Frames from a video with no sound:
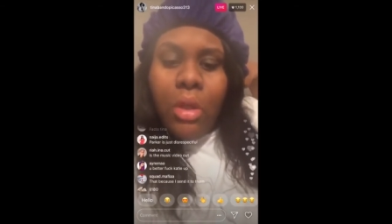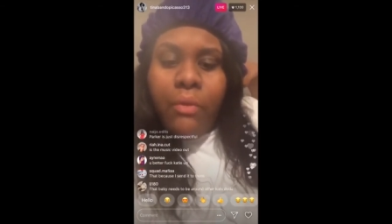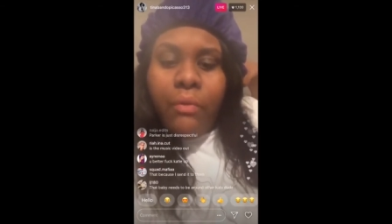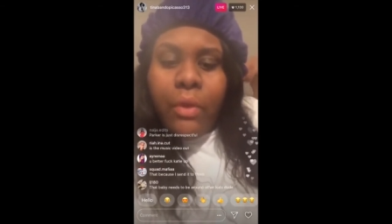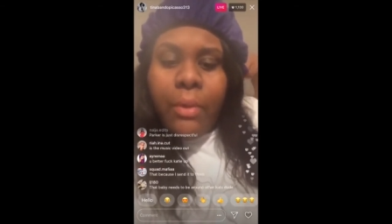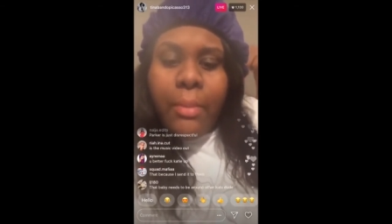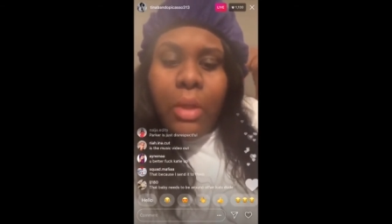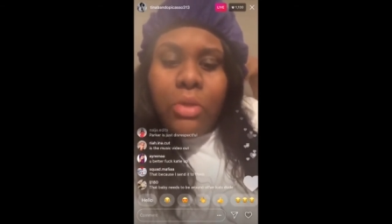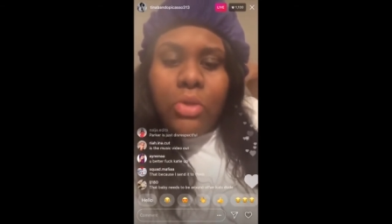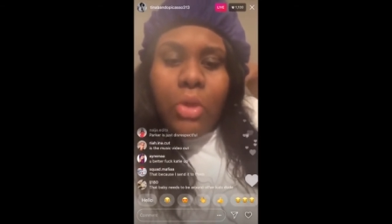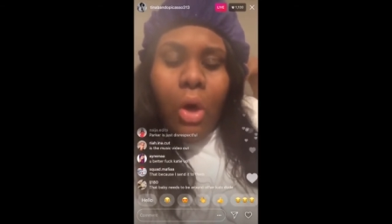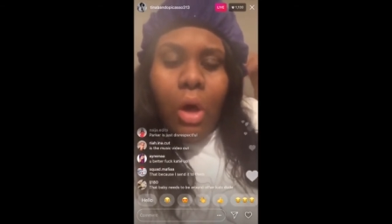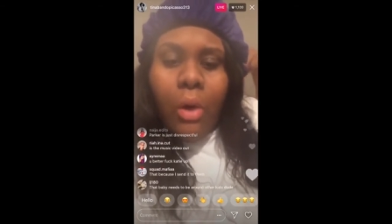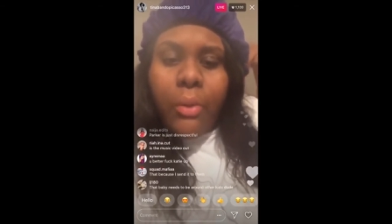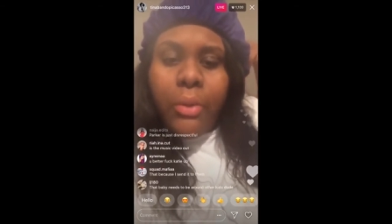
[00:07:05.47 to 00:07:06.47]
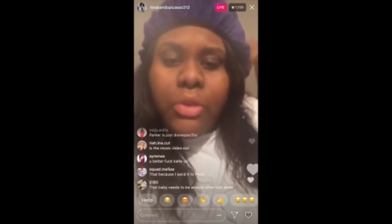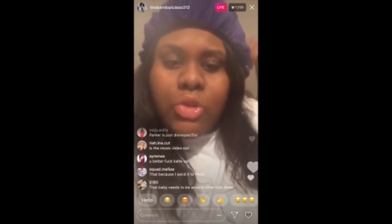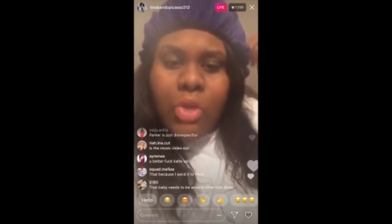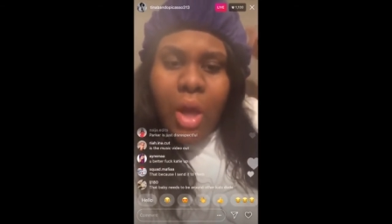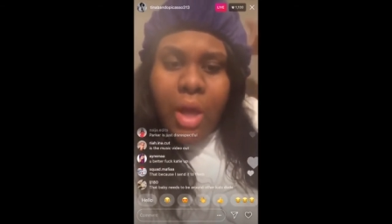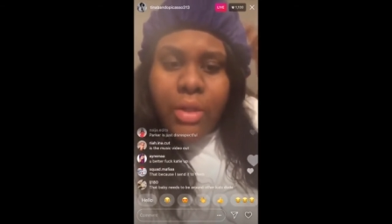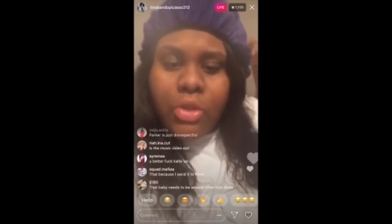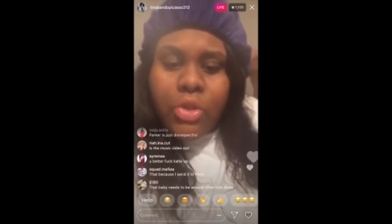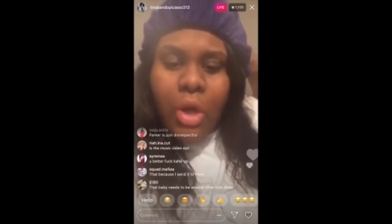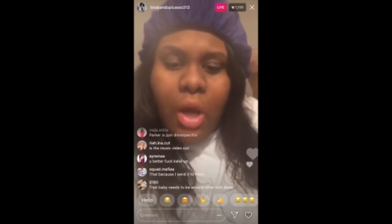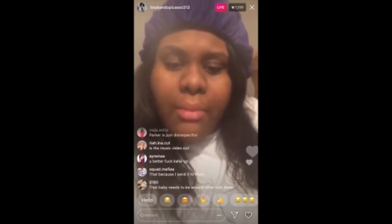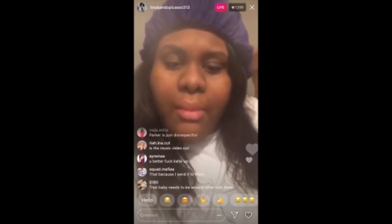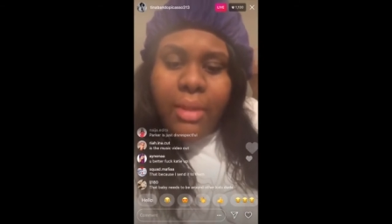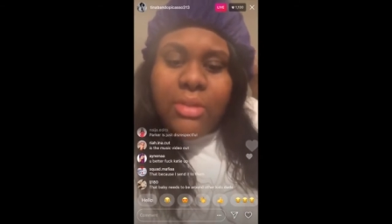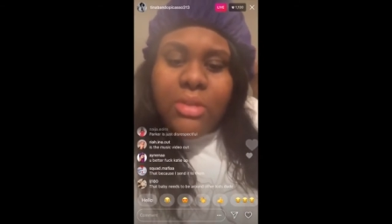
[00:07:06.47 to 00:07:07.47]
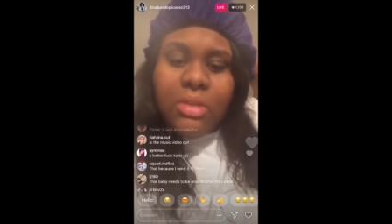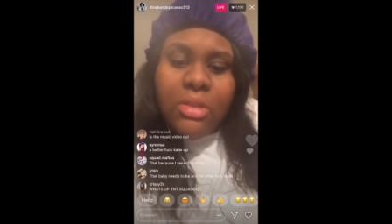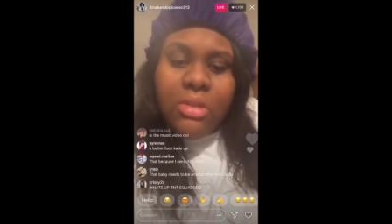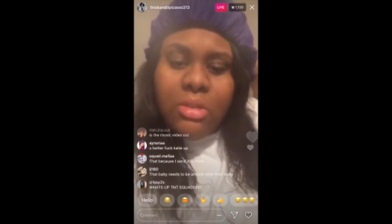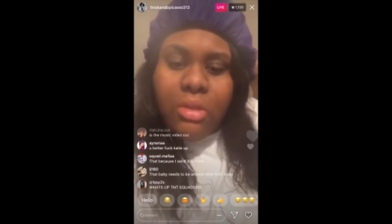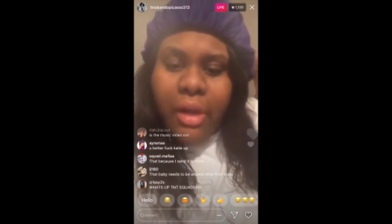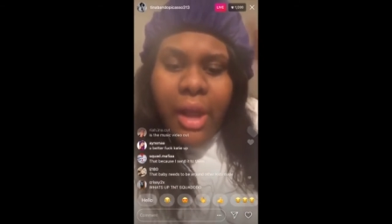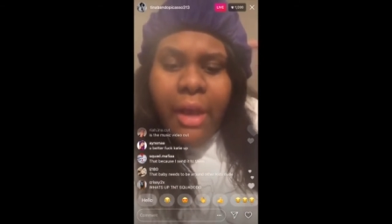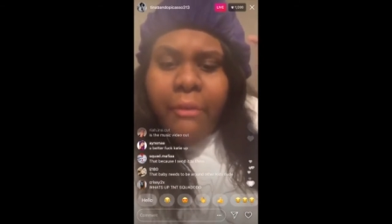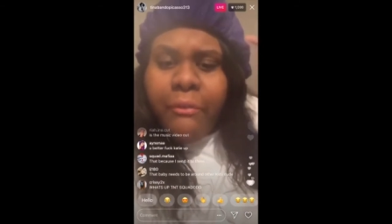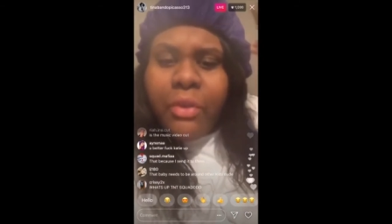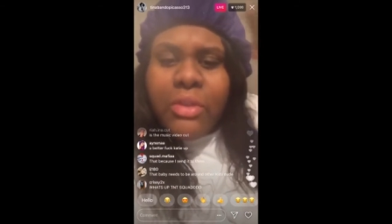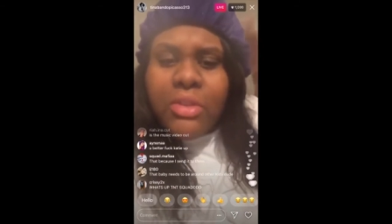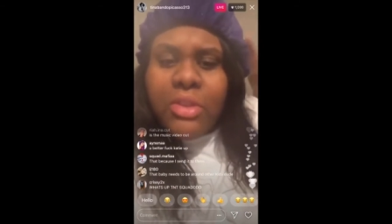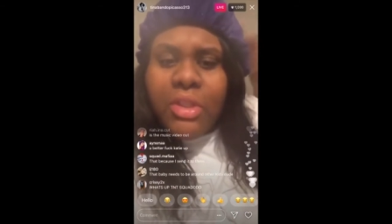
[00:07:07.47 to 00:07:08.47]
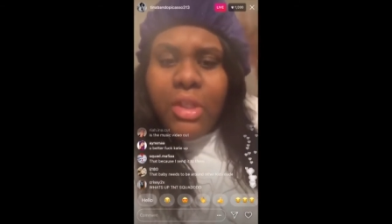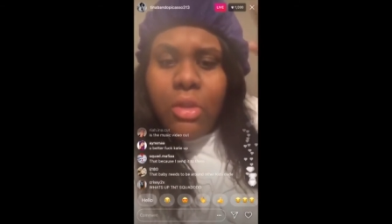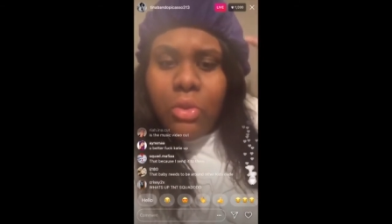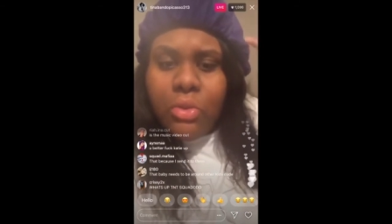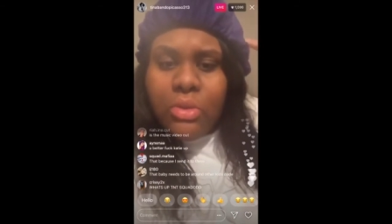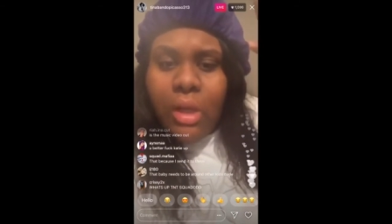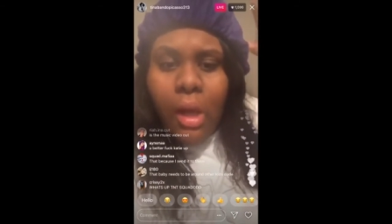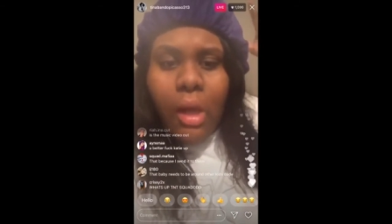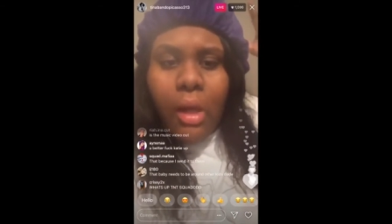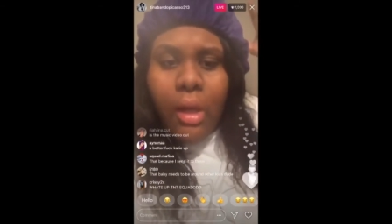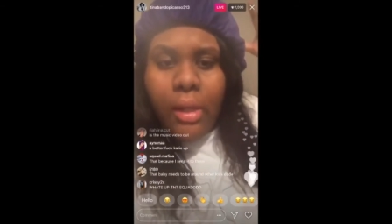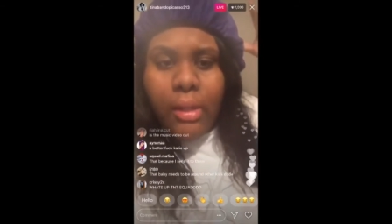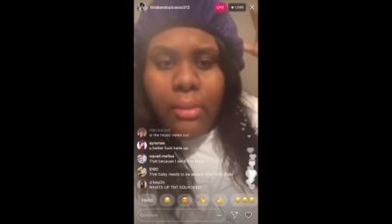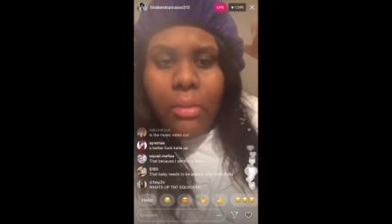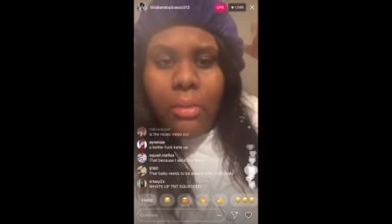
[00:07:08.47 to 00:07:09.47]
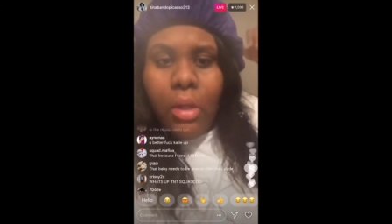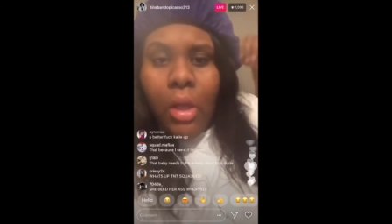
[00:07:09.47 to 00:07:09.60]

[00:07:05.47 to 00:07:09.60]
Females always trying to try my sister every single time.